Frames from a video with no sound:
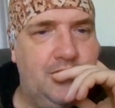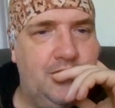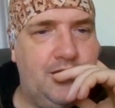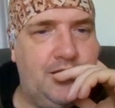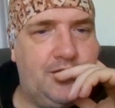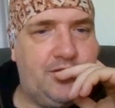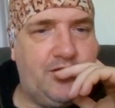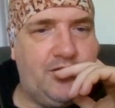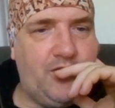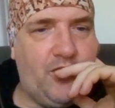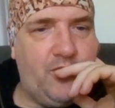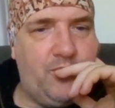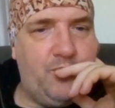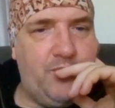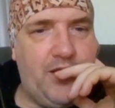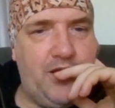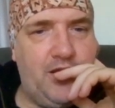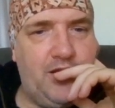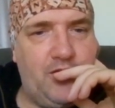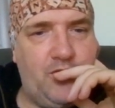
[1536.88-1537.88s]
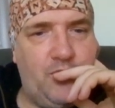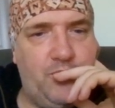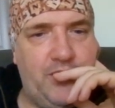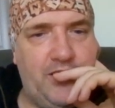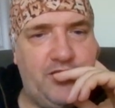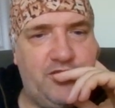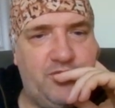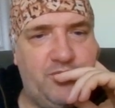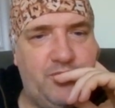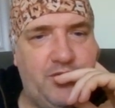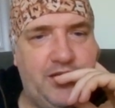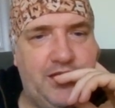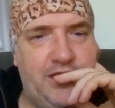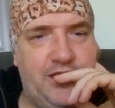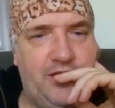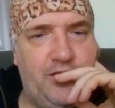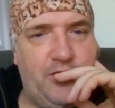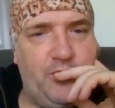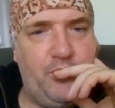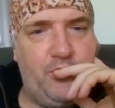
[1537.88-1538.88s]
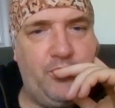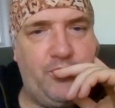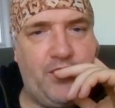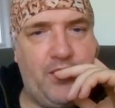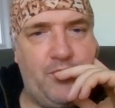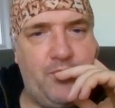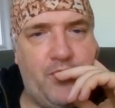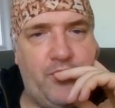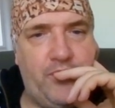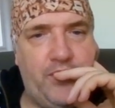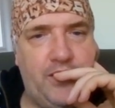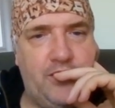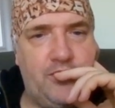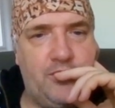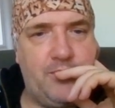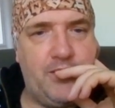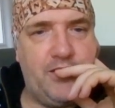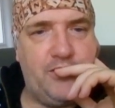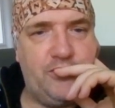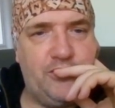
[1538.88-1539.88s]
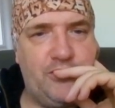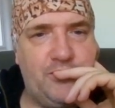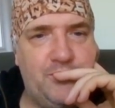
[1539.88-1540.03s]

Is there a good place for my queue that I'm not thinking about?